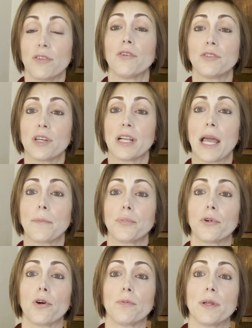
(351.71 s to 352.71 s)
underlying
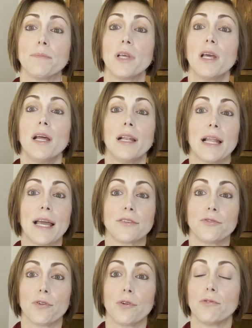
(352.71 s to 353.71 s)
problem,
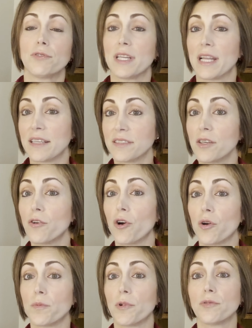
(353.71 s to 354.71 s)
like your luteinizing
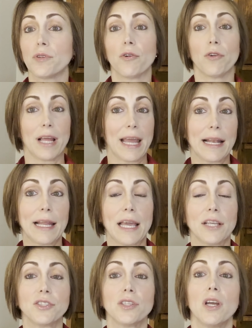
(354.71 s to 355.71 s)
hormone or
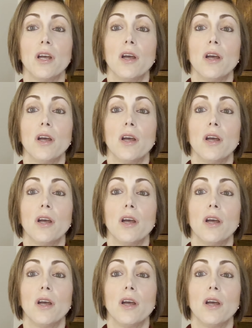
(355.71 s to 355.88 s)
LH,